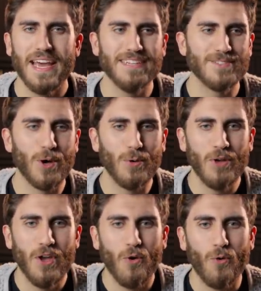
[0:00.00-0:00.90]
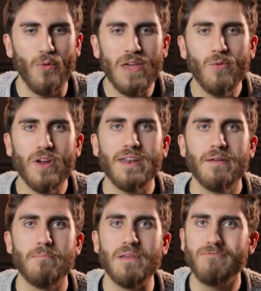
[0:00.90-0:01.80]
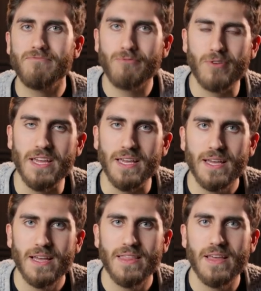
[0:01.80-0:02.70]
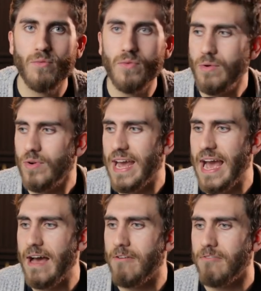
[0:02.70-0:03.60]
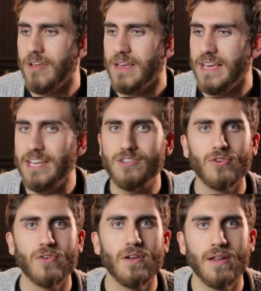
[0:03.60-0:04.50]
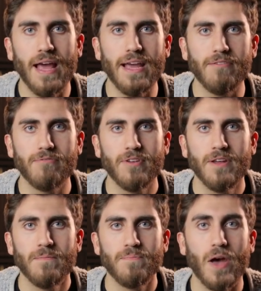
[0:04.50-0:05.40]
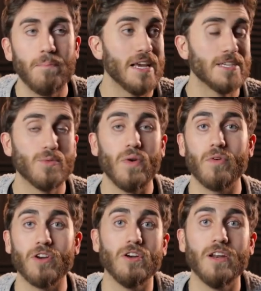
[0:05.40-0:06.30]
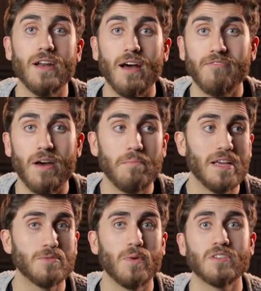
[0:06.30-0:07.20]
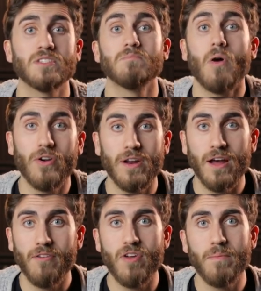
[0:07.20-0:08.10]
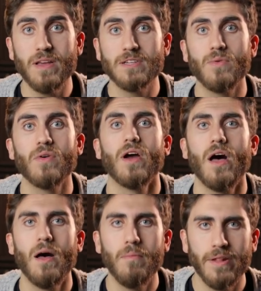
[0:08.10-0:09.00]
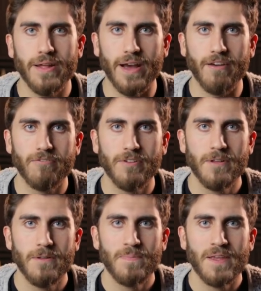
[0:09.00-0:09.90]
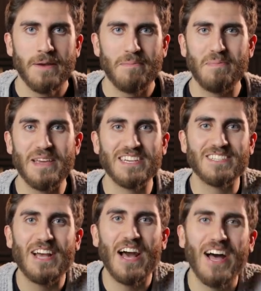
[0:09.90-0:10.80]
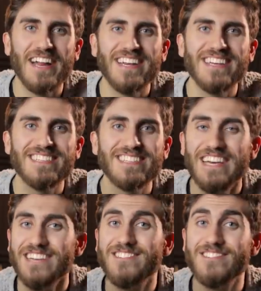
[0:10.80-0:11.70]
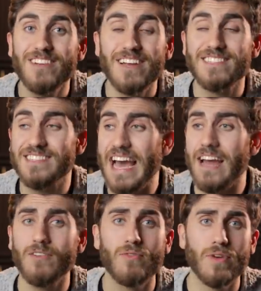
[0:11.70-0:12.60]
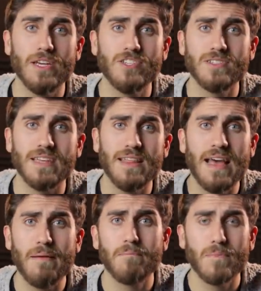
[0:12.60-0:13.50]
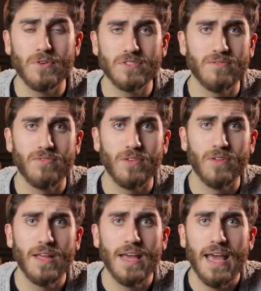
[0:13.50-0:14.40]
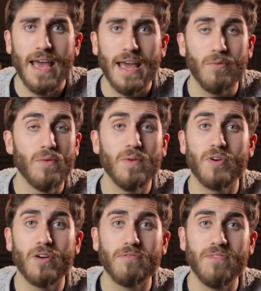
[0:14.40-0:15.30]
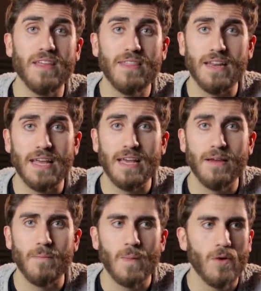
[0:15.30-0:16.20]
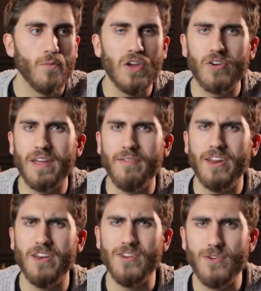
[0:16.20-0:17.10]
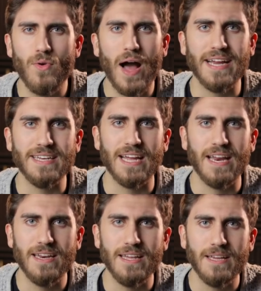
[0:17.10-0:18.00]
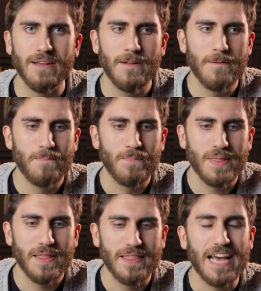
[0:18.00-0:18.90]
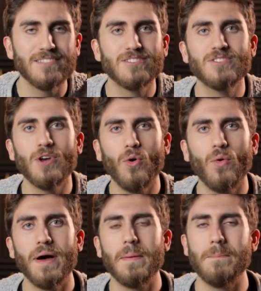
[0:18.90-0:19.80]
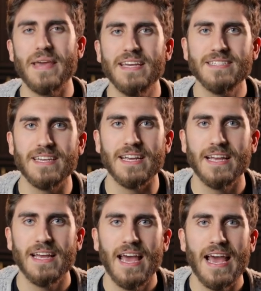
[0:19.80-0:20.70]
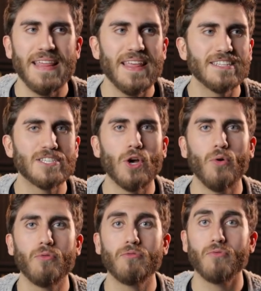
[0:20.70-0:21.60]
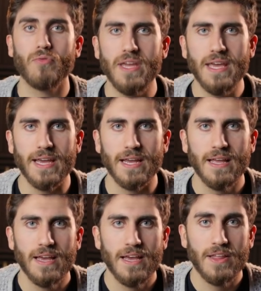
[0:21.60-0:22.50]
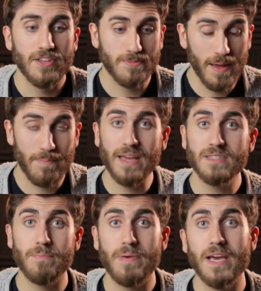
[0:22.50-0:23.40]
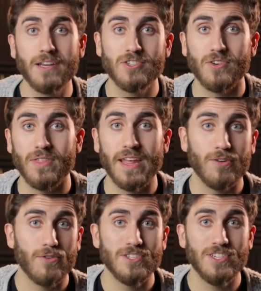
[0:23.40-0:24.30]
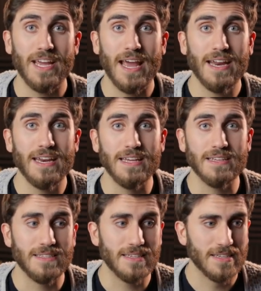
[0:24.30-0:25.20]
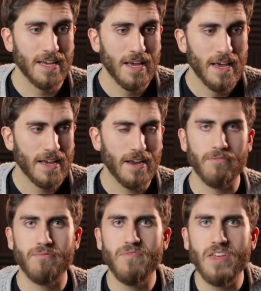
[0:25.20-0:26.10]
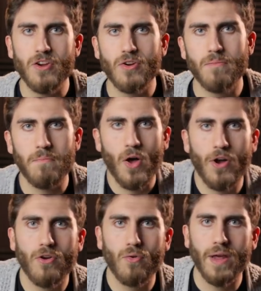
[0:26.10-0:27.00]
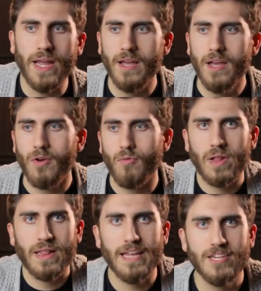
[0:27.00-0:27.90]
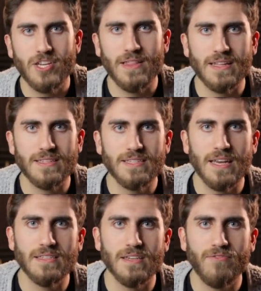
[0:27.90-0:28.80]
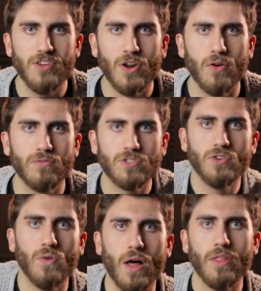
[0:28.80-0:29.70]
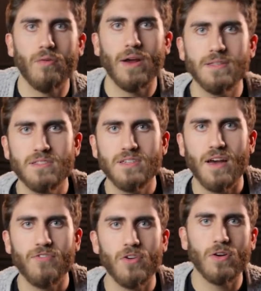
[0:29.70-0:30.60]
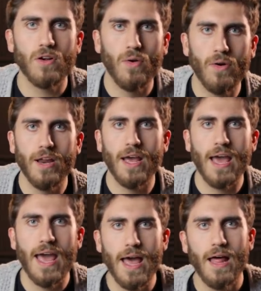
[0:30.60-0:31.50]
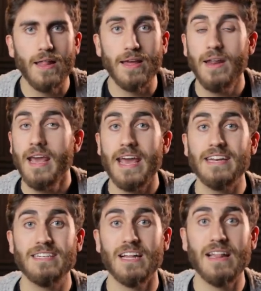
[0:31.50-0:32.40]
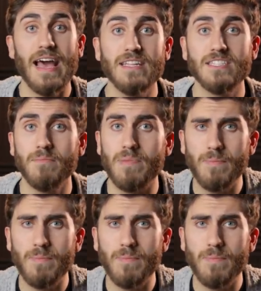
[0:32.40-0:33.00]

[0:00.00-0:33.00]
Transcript: And so we would be free, that we would have eternal life, not because we were good enough, not because we were smart enough, not because we were humble enough, but because God is just that gracious and that merciful. And when we put our faith in Him, we are given a new identity. That's so amazing. And that's so freeing. This man paints a picture like Christianity is this kind of fear mongering religion that says if you don't do all the right stuff, you're going to hell and, and delights in